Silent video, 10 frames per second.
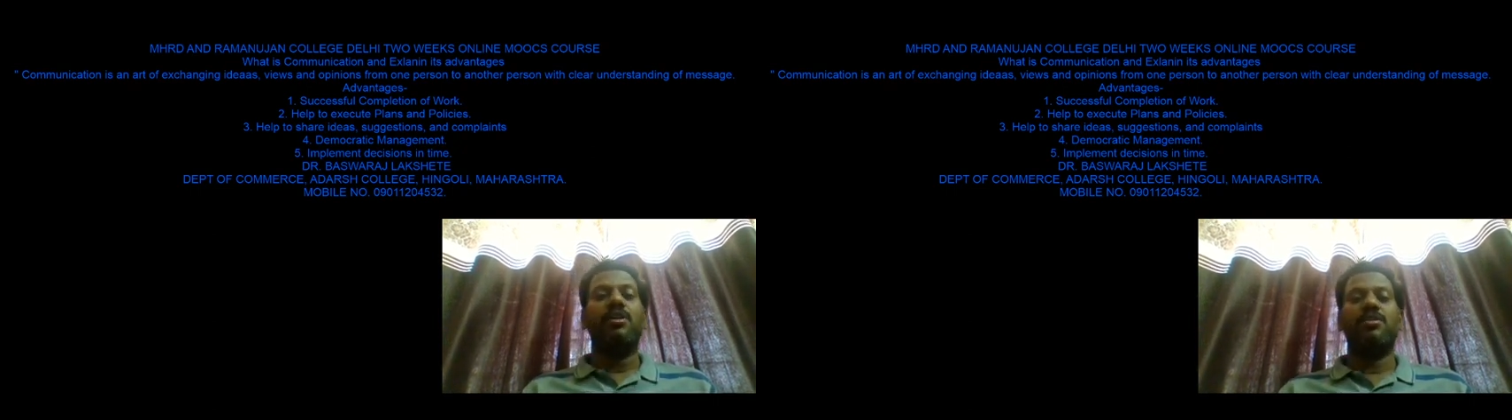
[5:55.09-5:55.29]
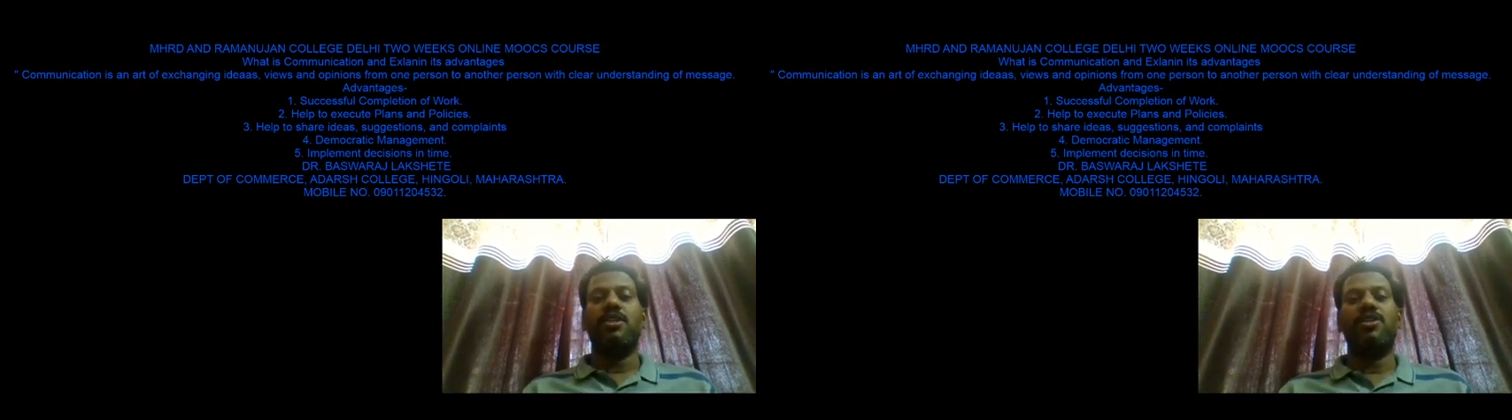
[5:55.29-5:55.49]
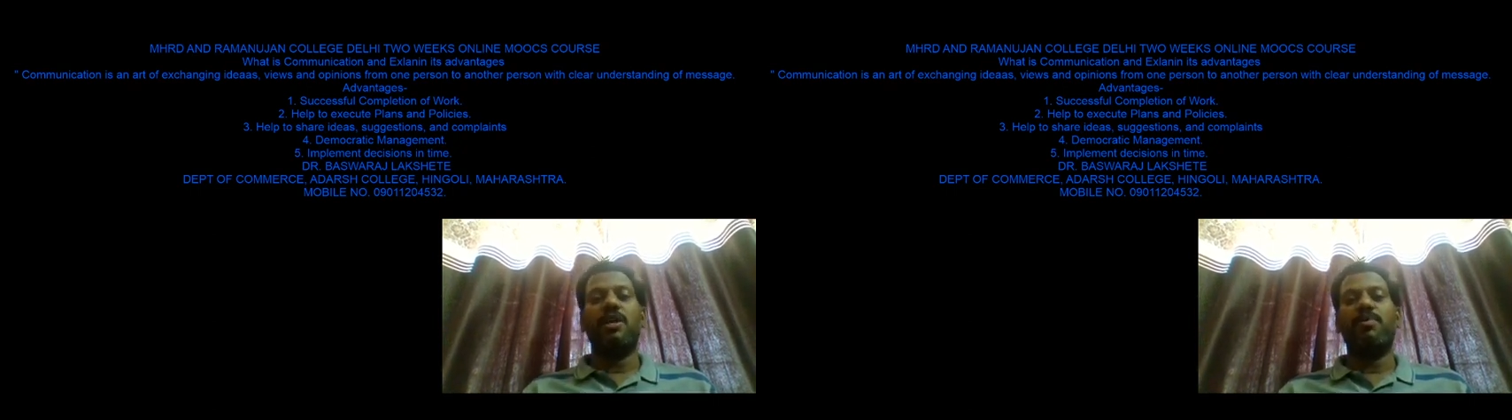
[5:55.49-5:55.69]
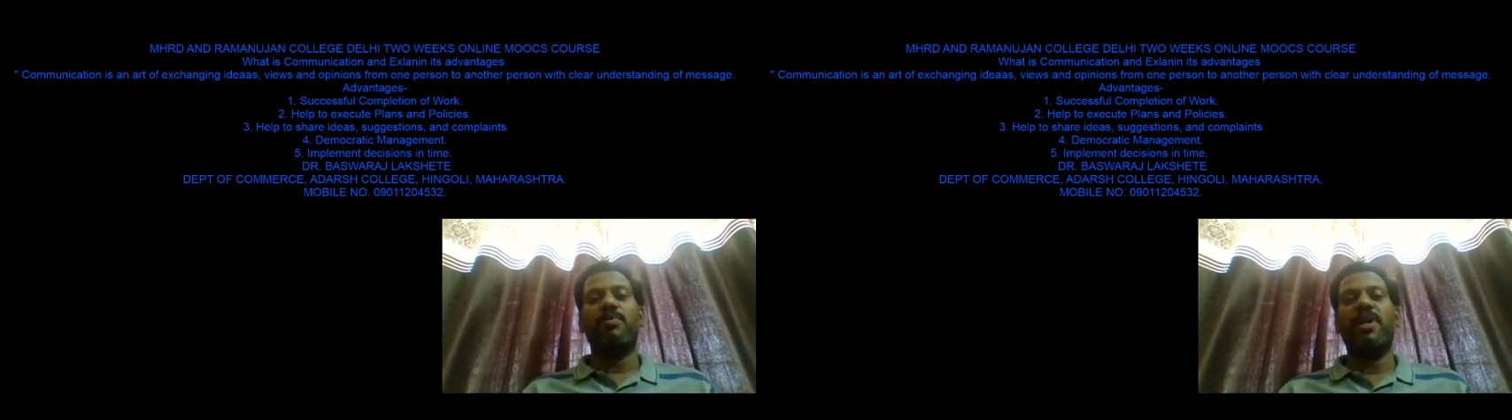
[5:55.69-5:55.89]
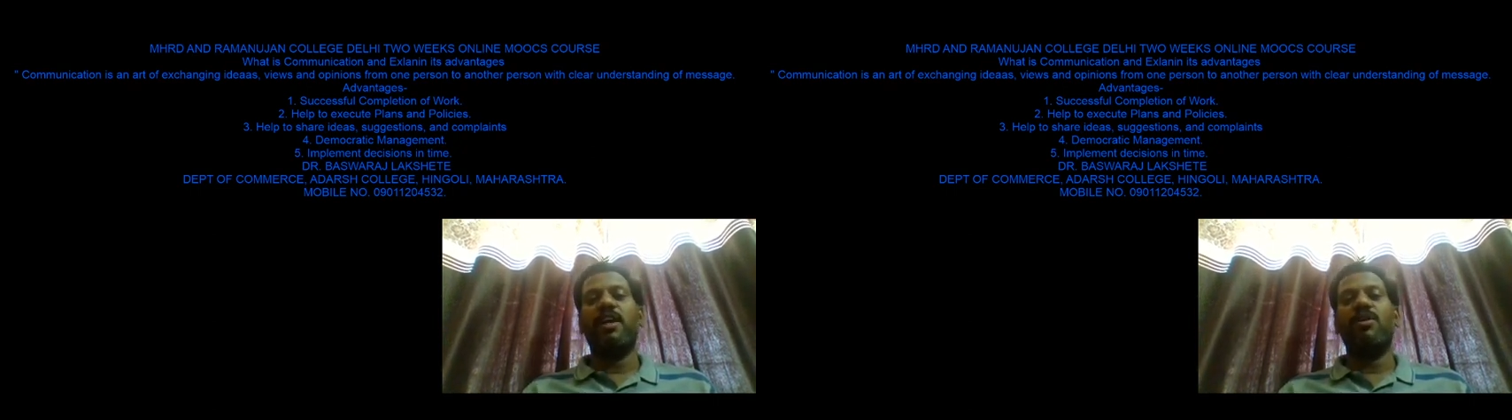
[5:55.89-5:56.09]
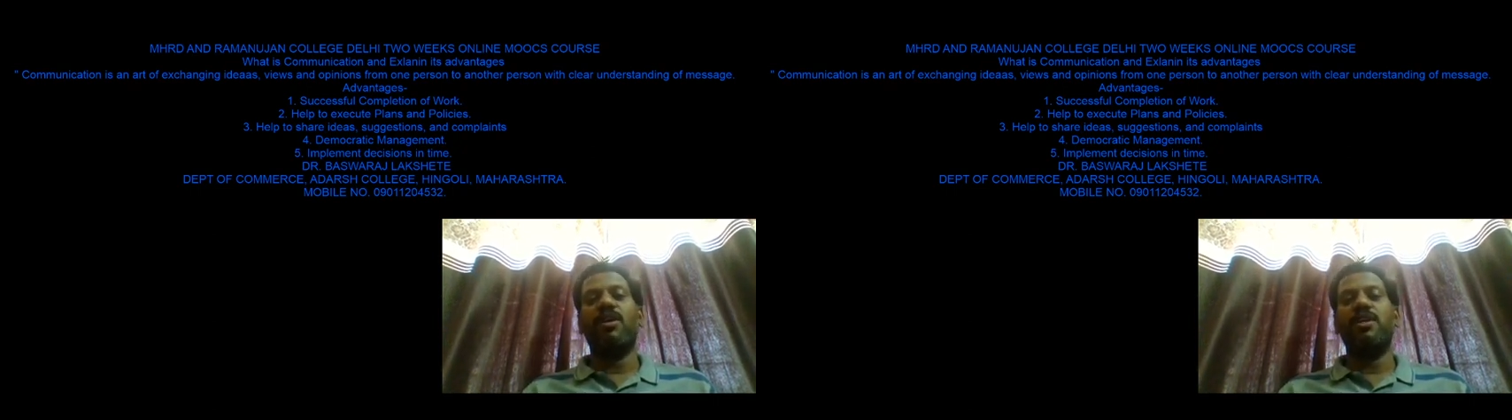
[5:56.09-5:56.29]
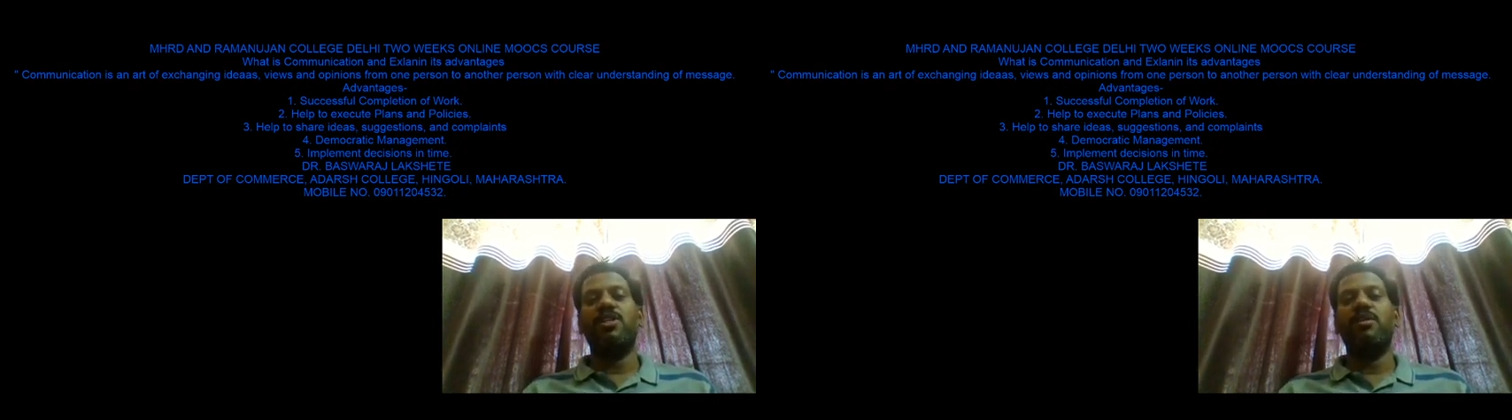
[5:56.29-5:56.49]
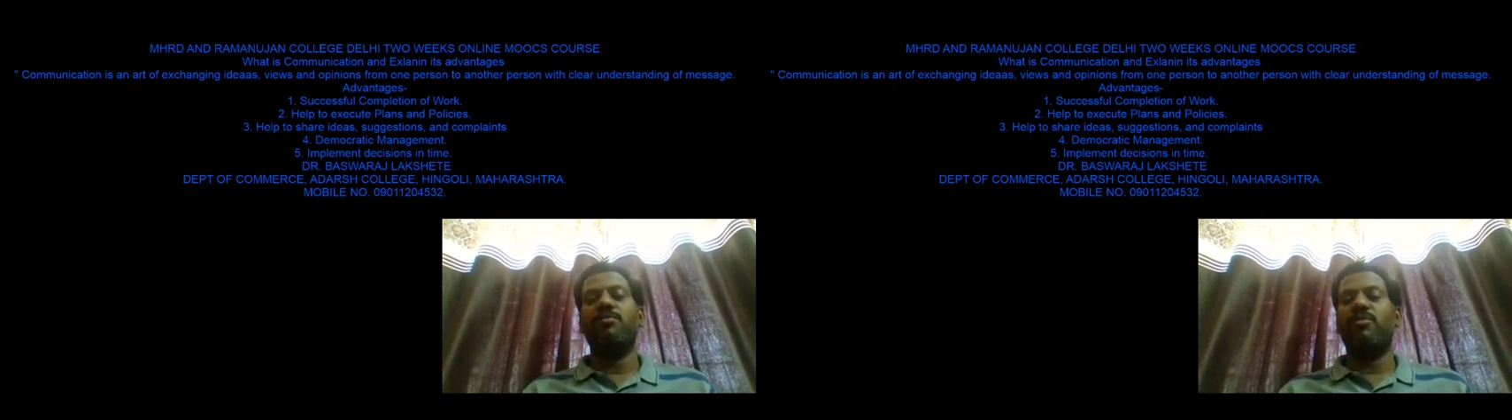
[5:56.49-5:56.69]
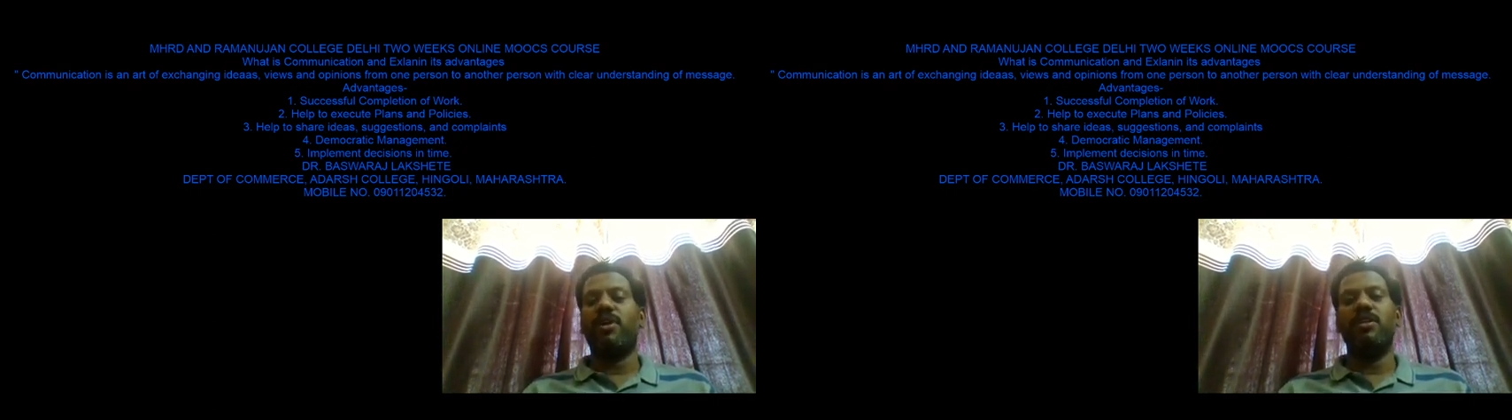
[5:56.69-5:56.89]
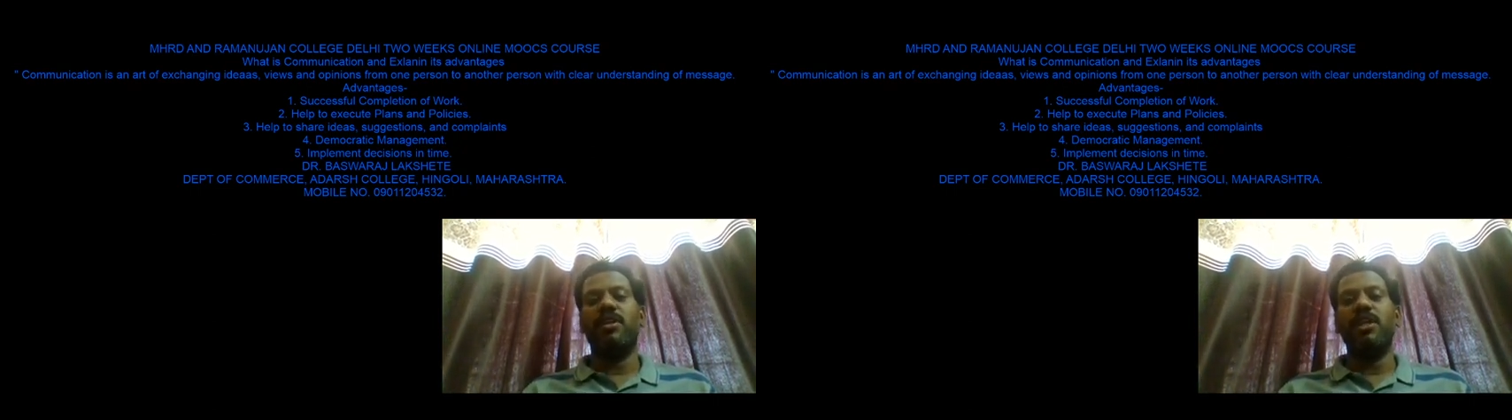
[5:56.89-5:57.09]
such type of technology
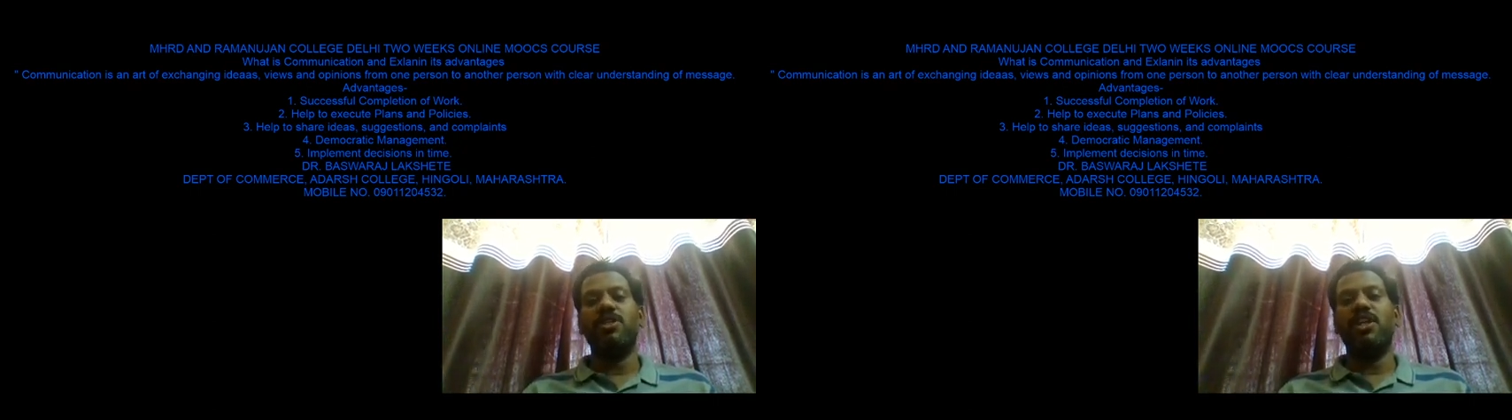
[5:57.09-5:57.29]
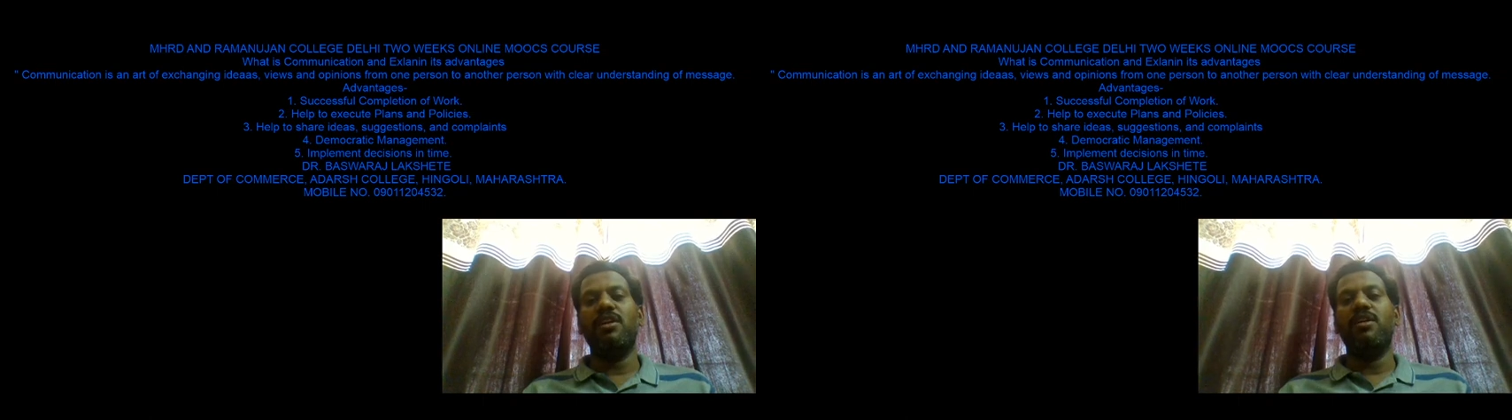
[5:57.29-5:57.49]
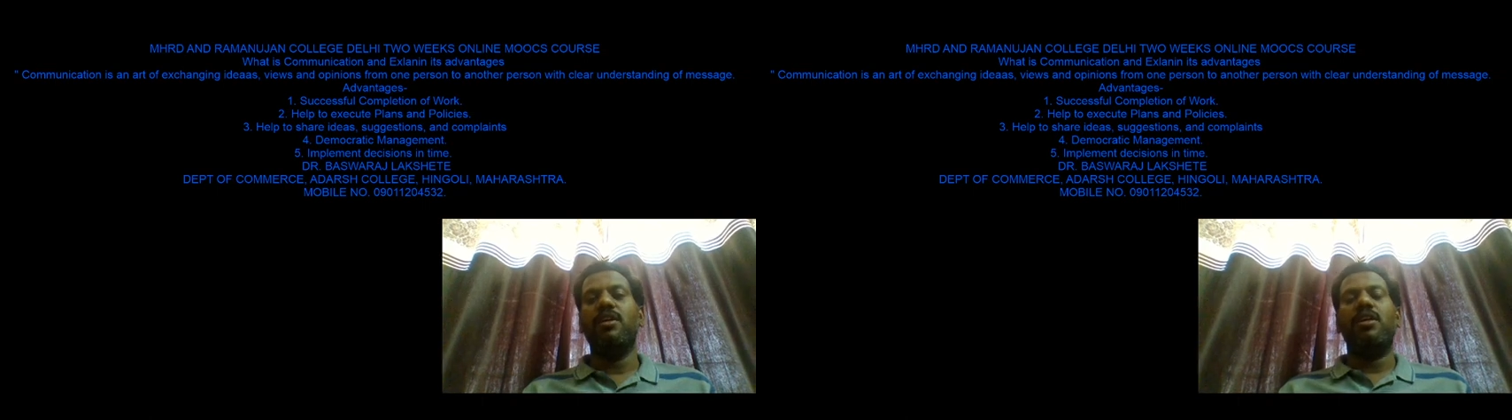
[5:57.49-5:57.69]
for the teaching.